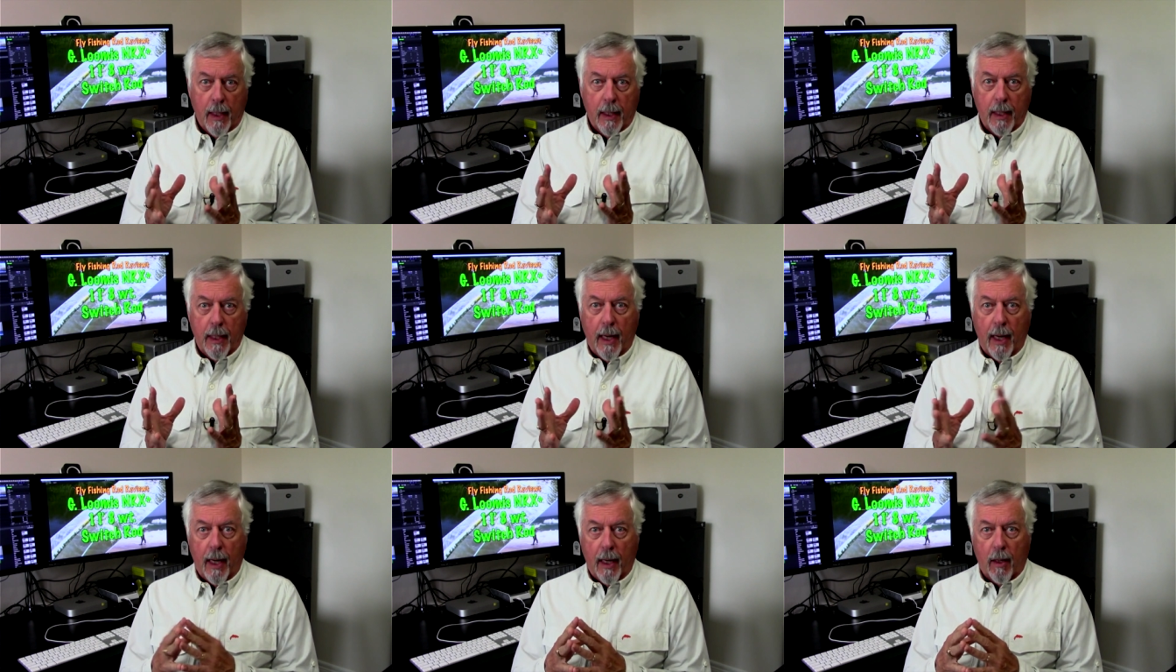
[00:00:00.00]

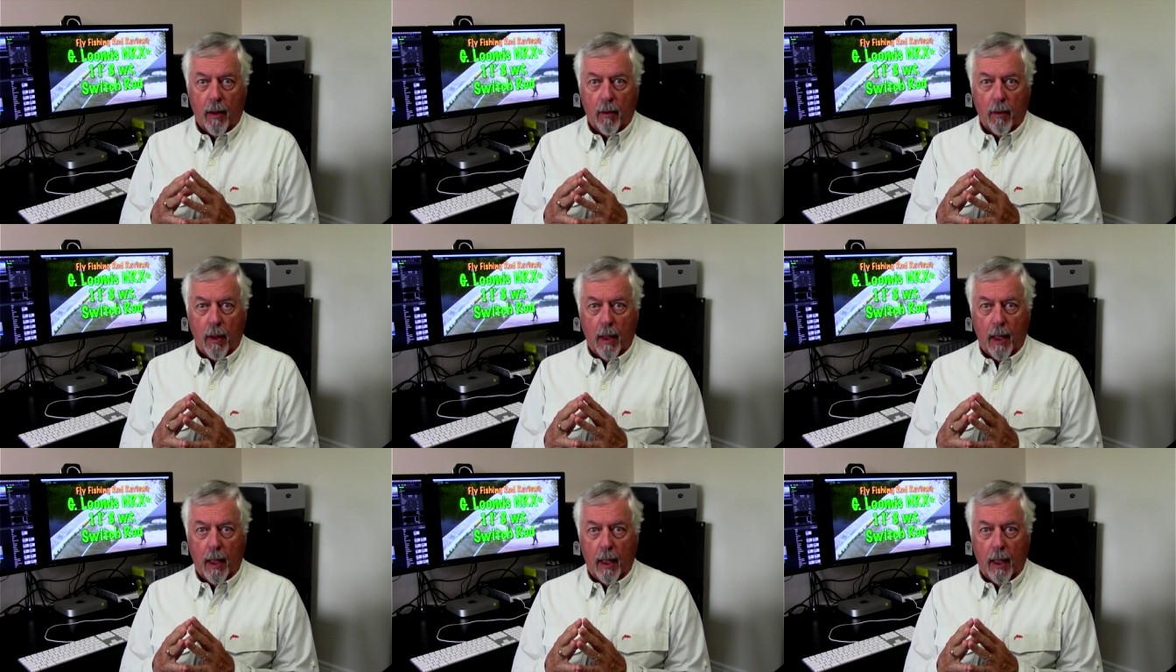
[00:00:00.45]
Now,
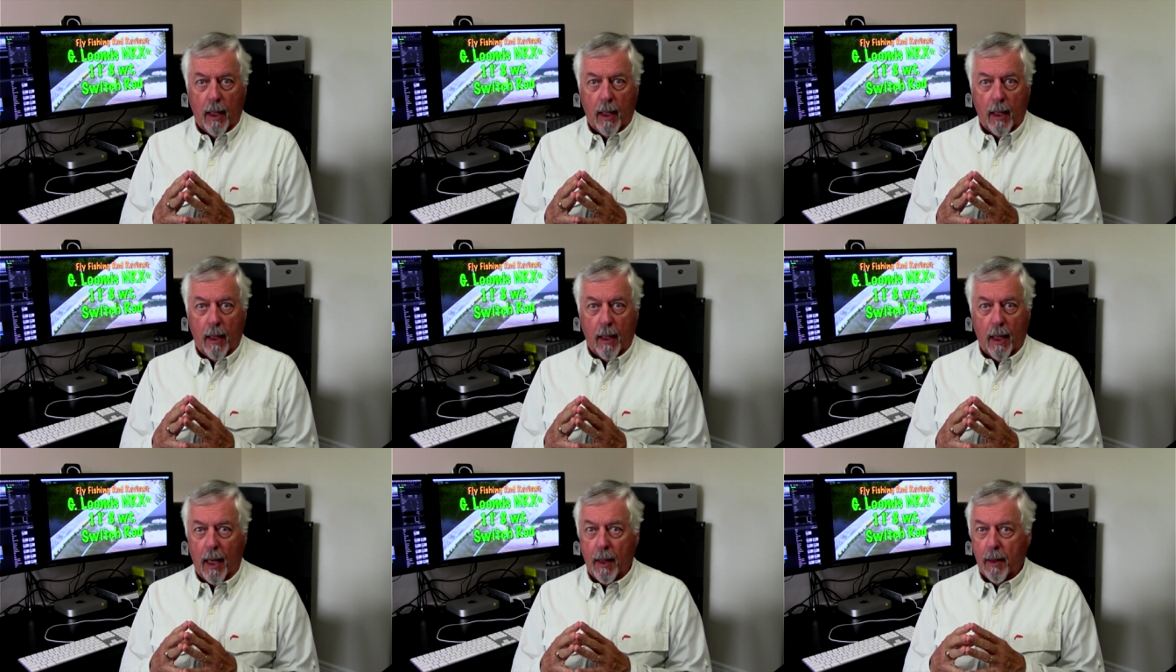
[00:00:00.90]
uh,
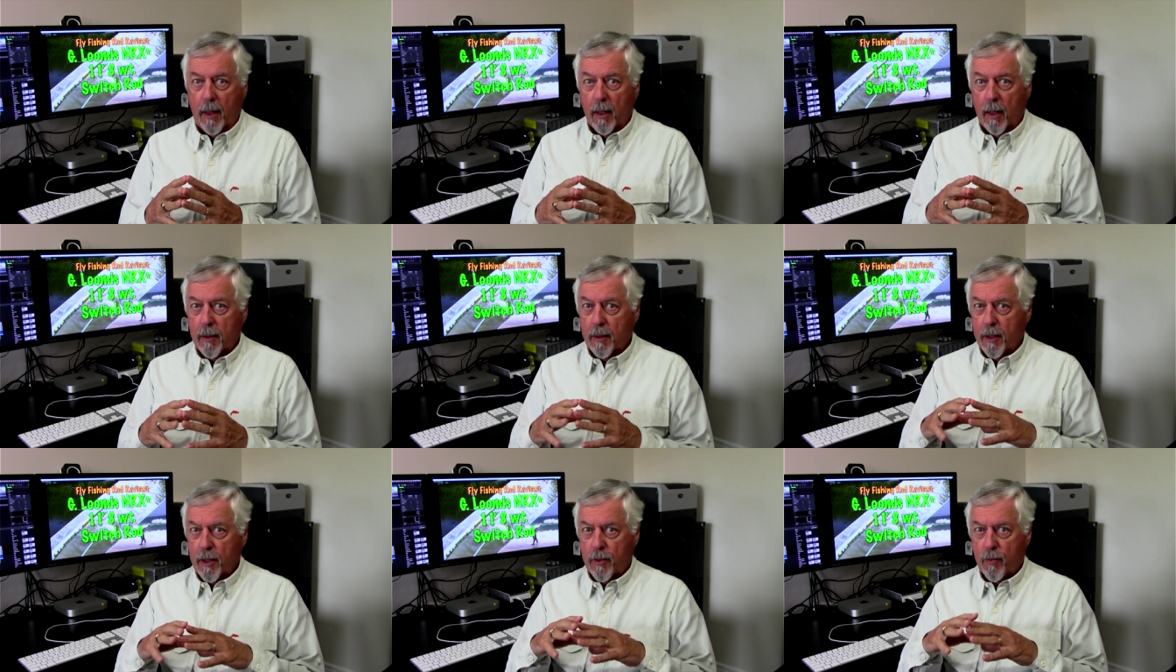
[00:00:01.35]
I
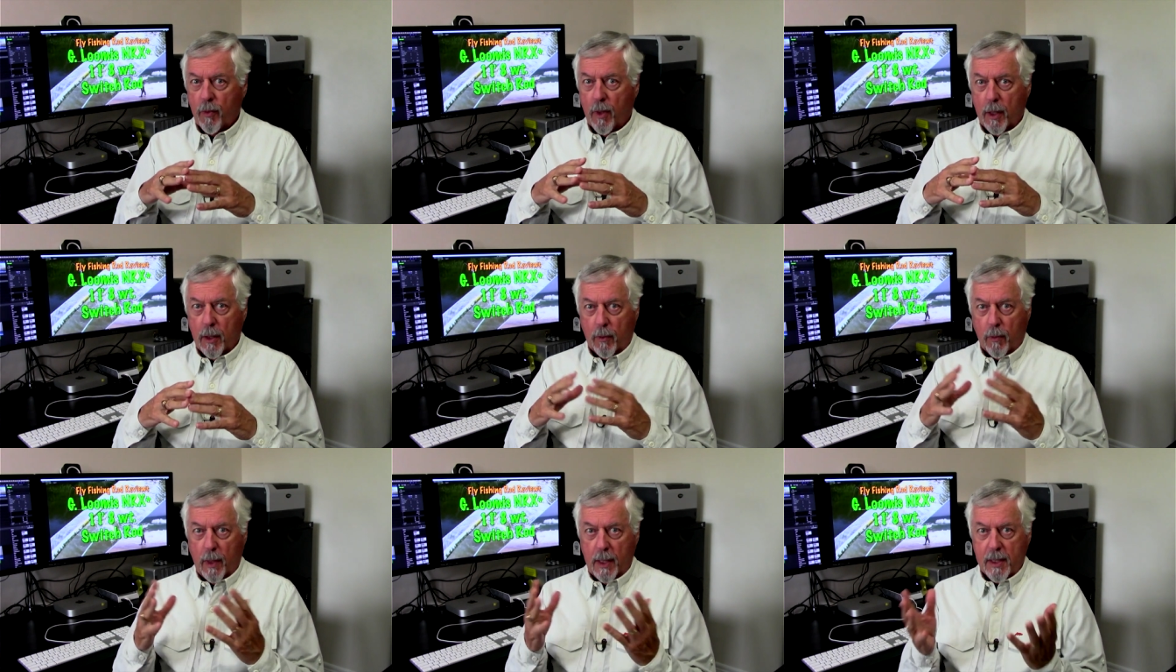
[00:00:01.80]
got this
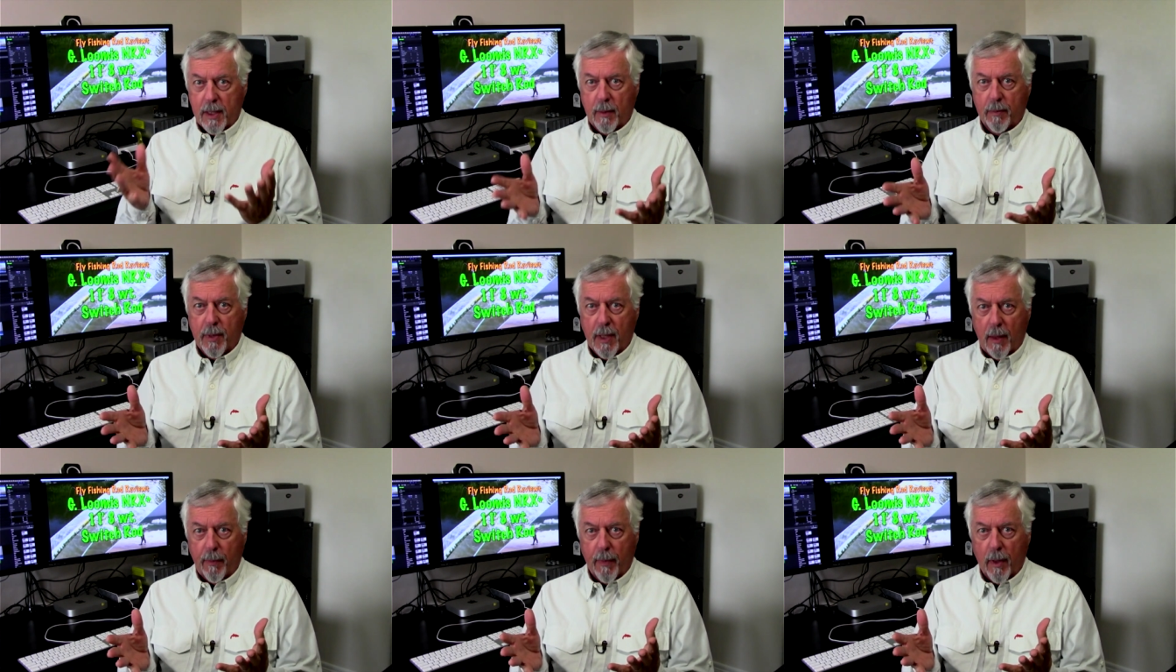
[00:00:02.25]
rod quite some
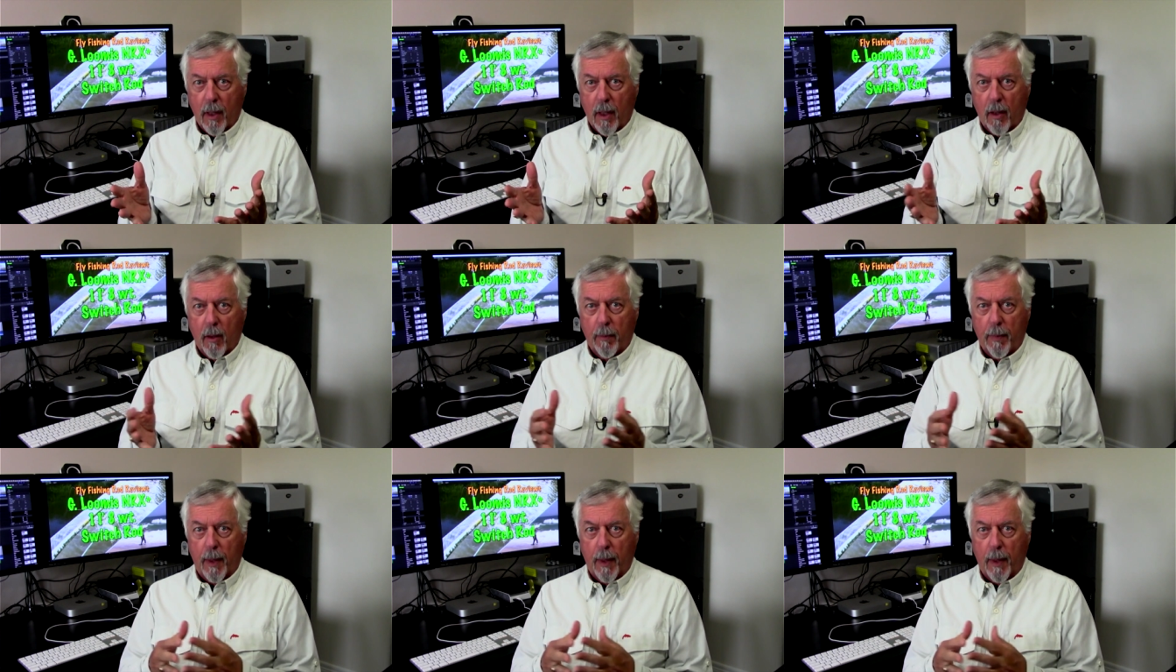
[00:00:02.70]
time ago,